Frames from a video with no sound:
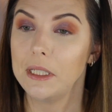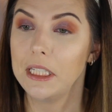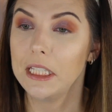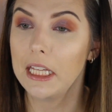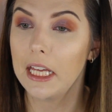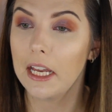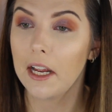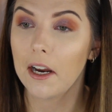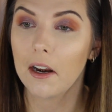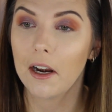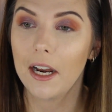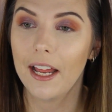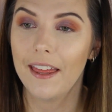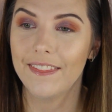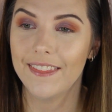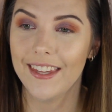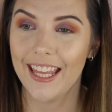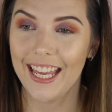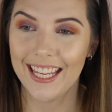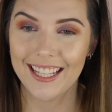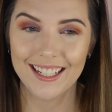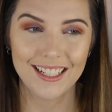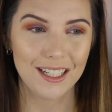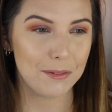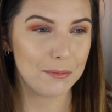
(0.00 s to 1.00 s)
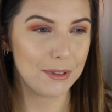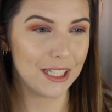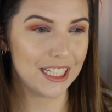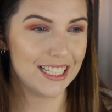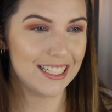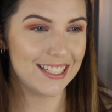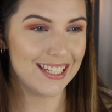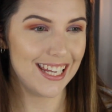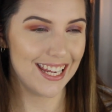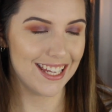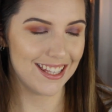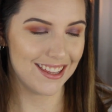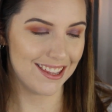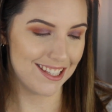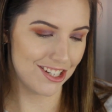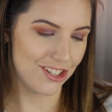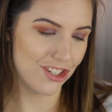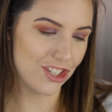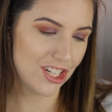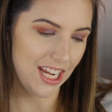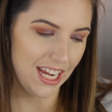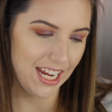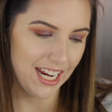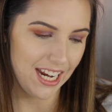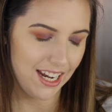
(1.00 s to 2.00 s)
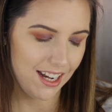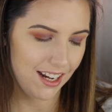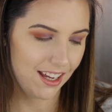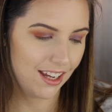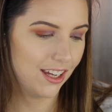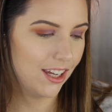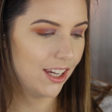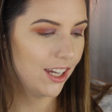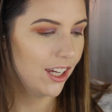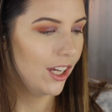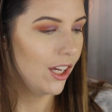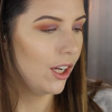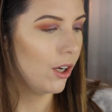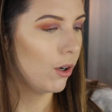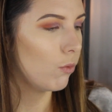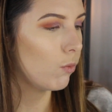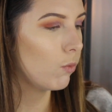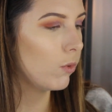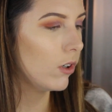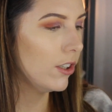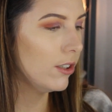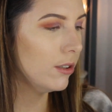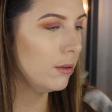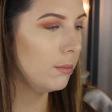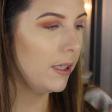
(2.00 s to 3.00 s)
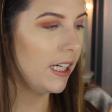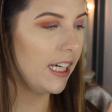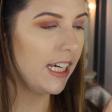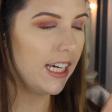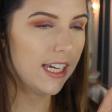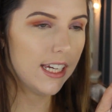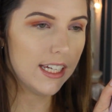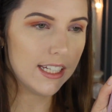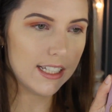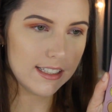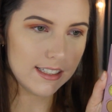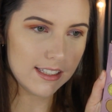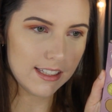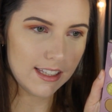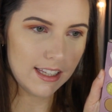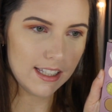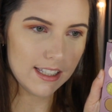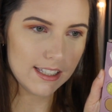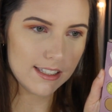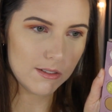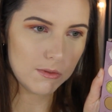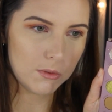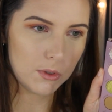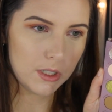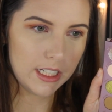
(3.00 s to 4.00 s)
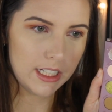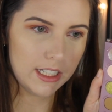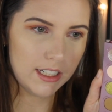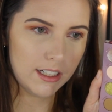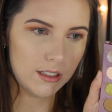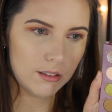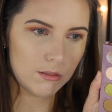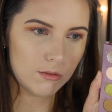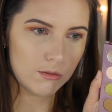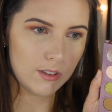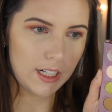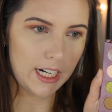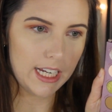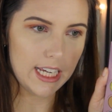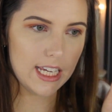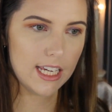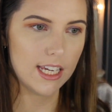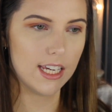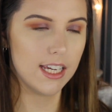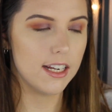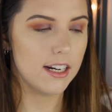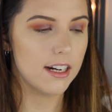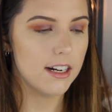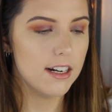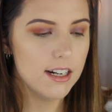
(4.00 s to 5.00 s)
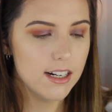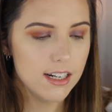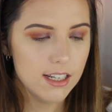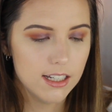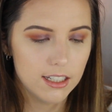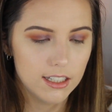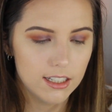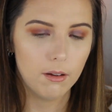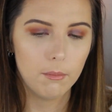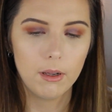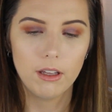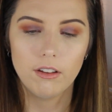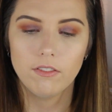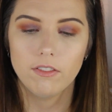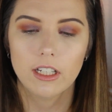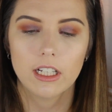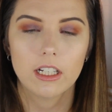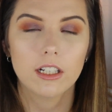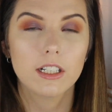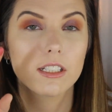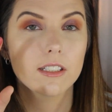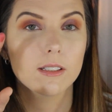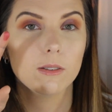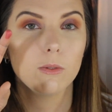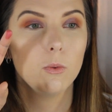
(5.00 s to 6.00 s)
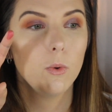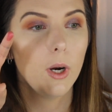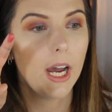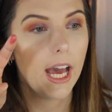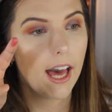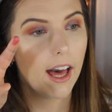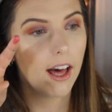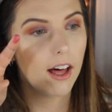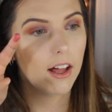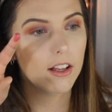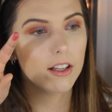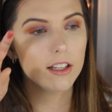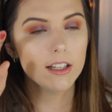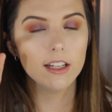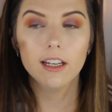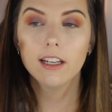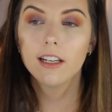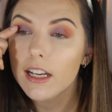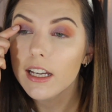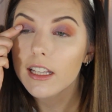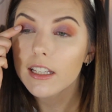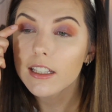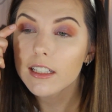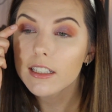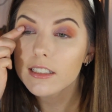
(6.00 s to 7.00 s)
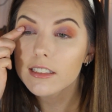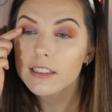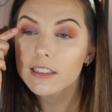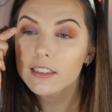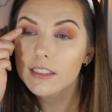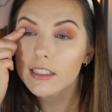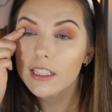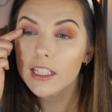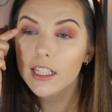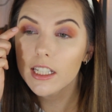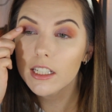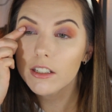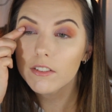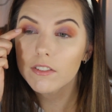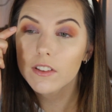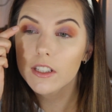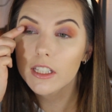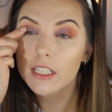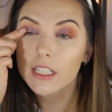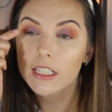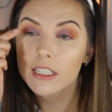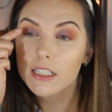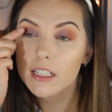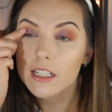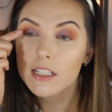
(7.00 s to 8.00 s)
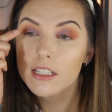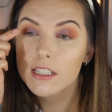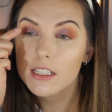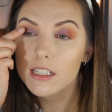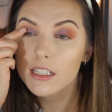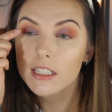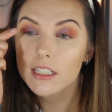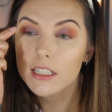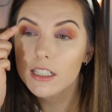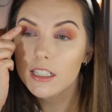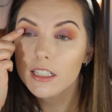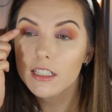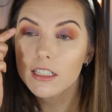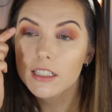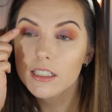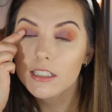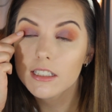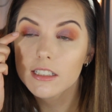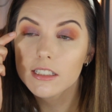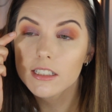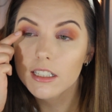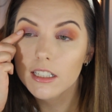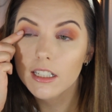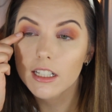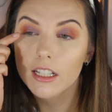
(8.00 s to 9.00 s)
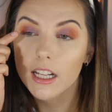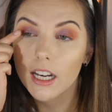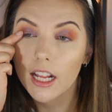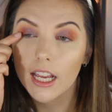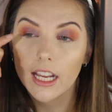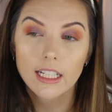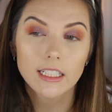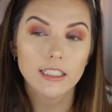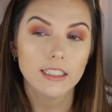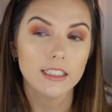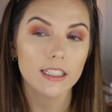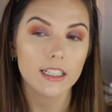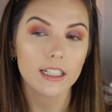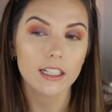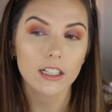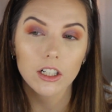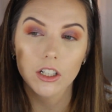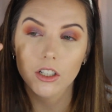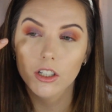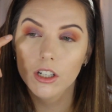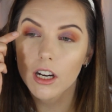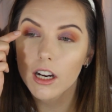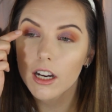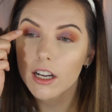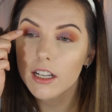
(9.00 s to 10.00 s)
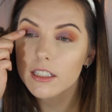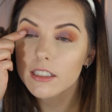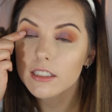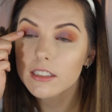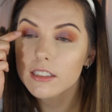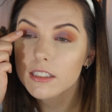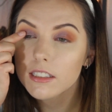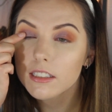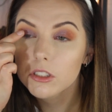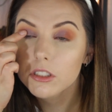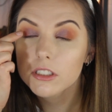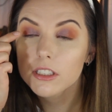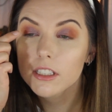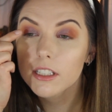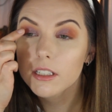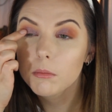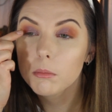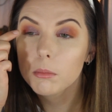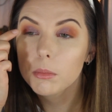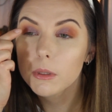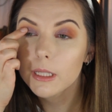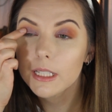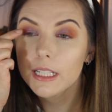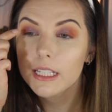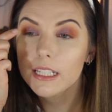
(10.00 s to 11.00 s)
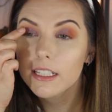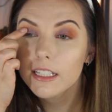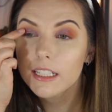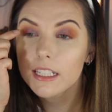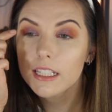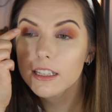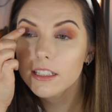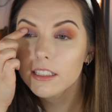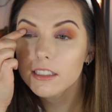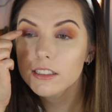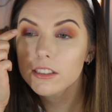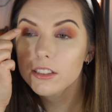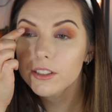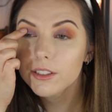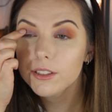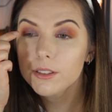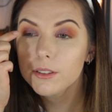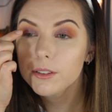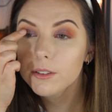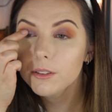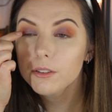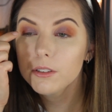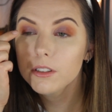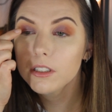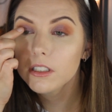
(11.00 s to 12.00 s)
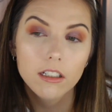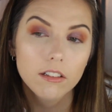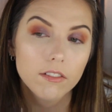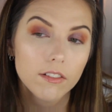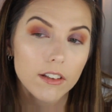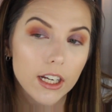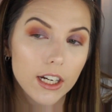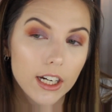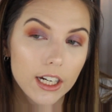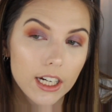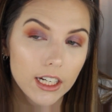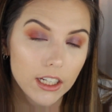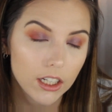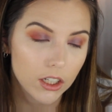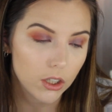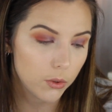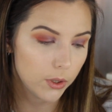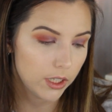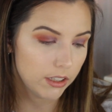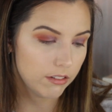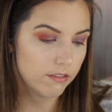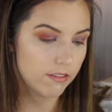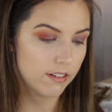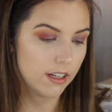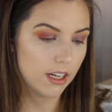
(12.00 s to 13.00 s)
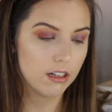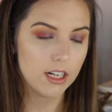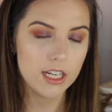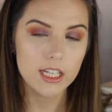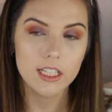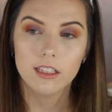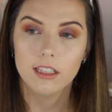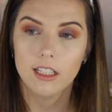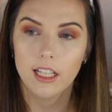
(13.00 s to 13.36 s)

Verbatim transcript: be there. And then I'm gonna take the shade Ruby. It's this one right here on my finger as well. And let's see if this is a good idea or not. Just kind of blending the two. Very, going very